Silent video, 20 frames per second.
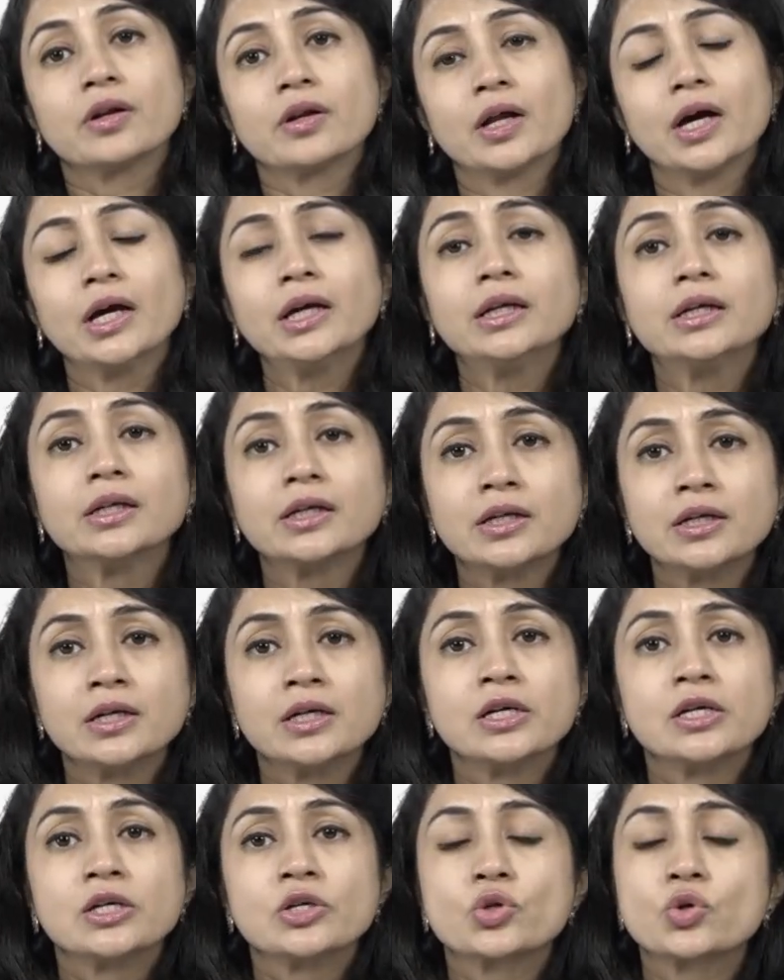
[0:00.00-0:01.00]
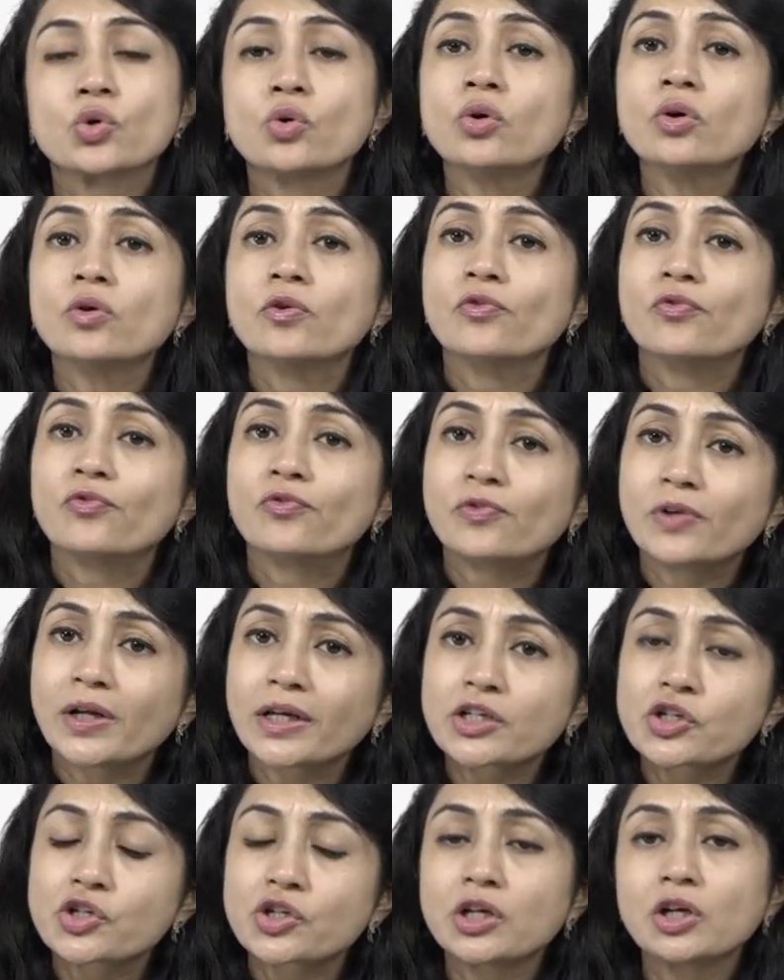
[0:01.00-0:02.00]
Right? So
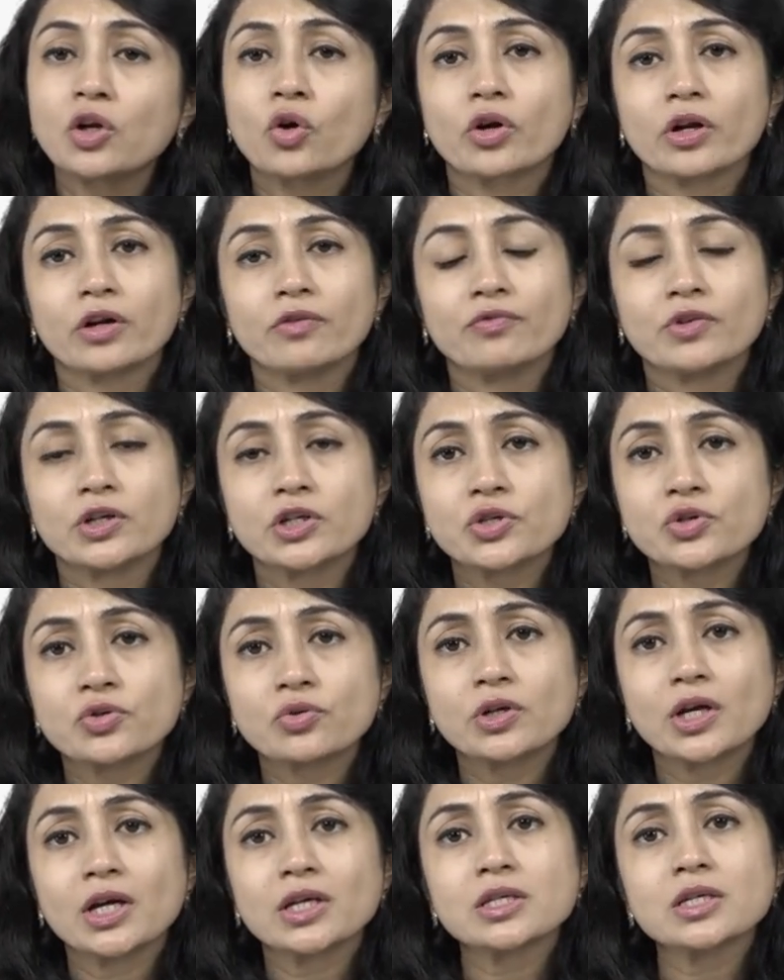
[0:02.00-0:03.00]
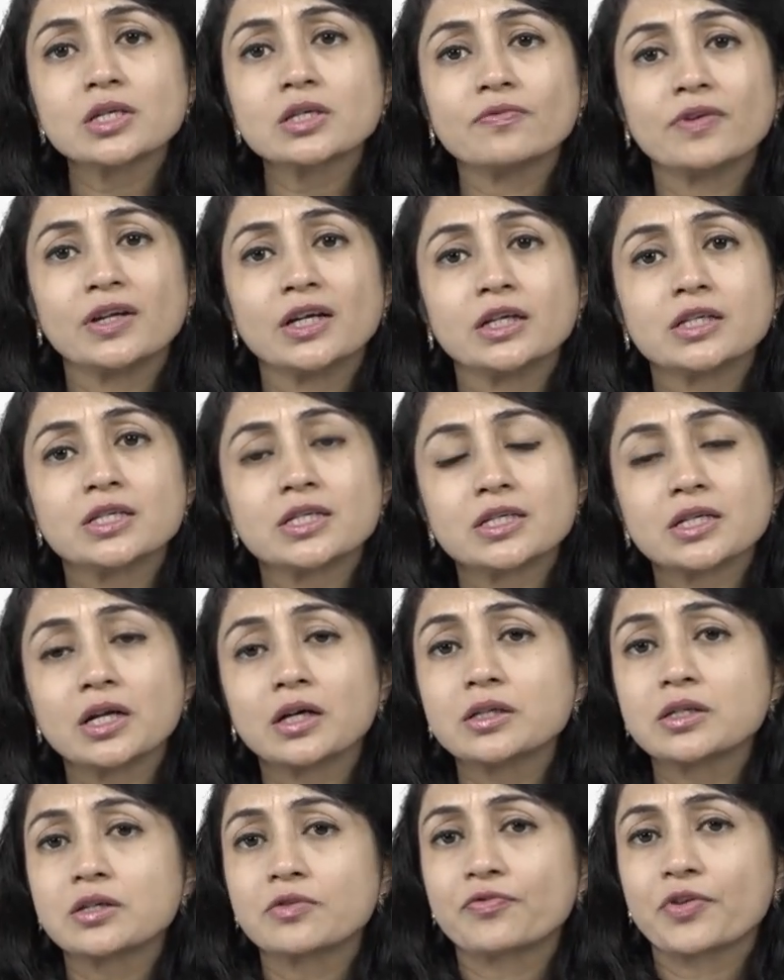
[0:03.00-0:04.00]
flexural or inverse psoriasis, when it
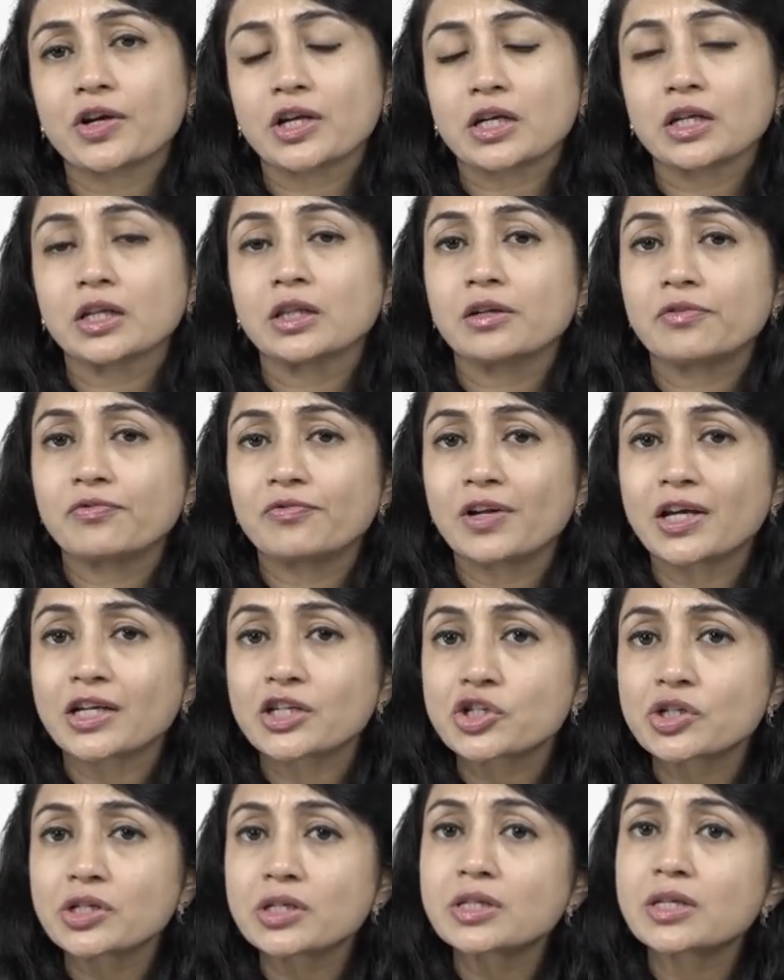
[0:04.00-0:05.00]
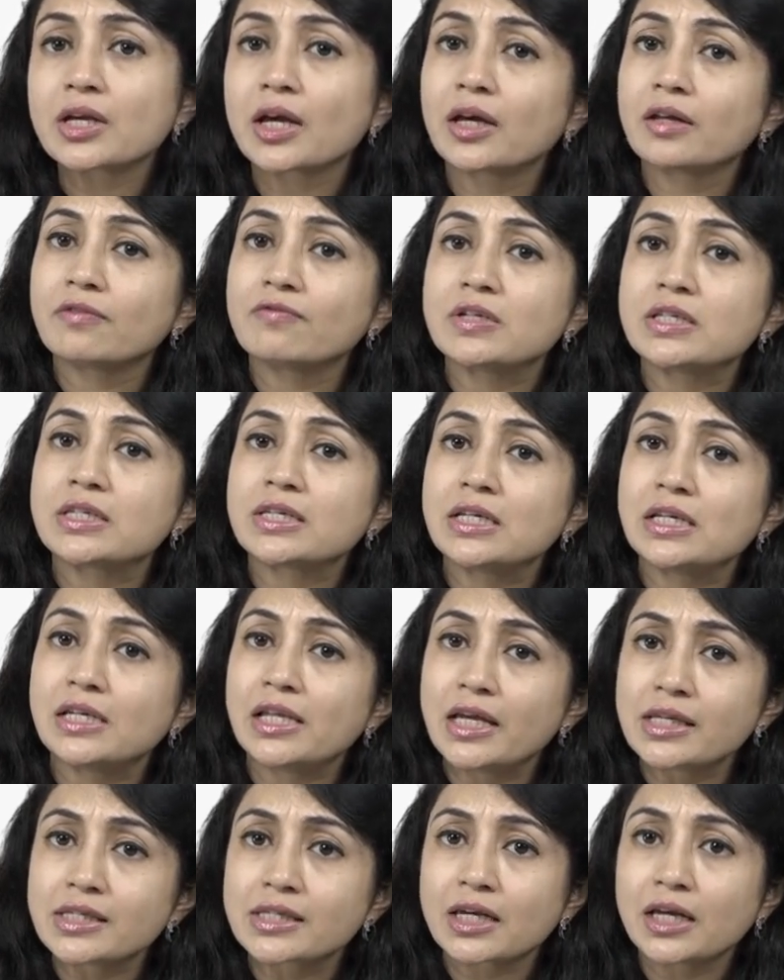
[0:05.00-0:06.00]
starts affecting the flexures, here we see
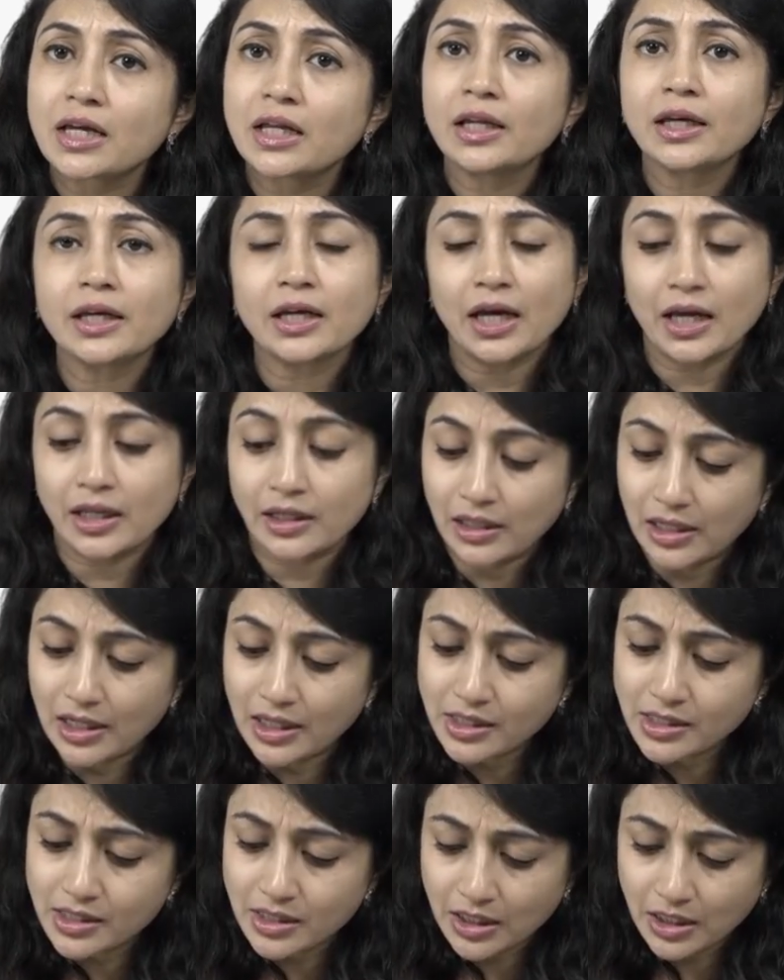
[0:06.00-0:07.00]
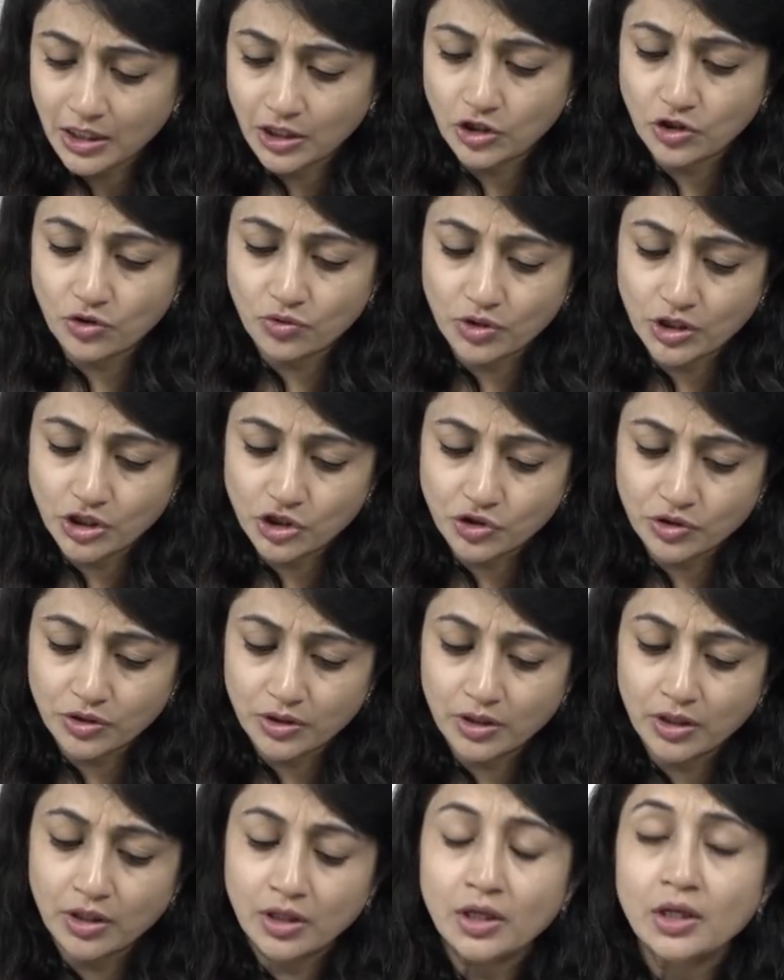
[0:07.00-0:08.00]
less scaling and less
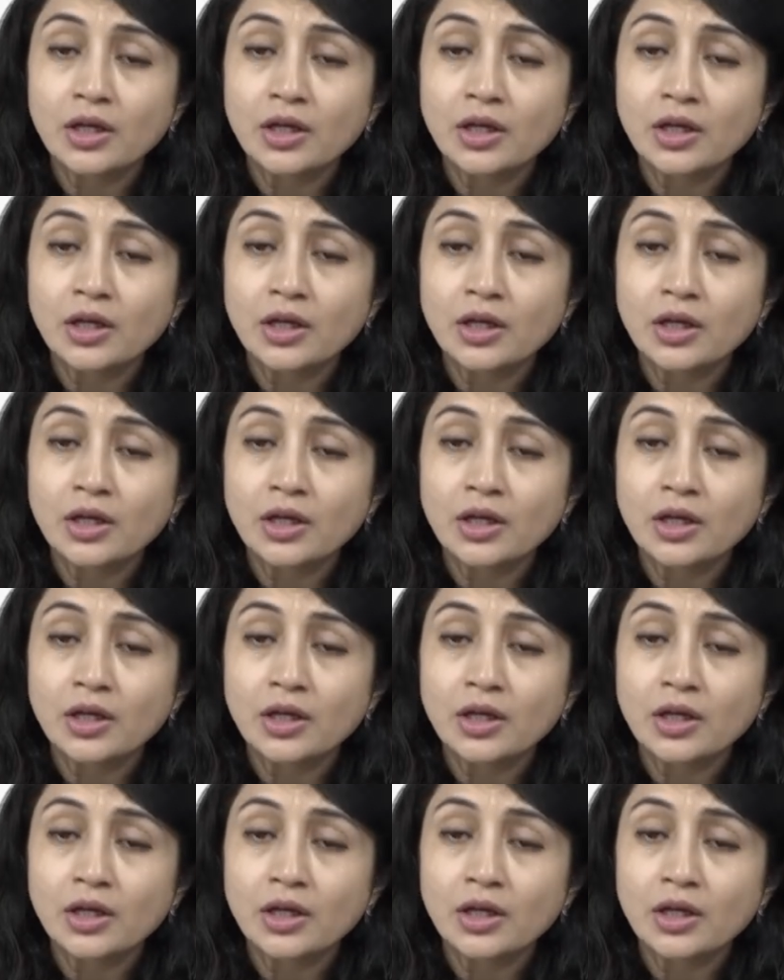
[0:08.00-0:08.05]
induration.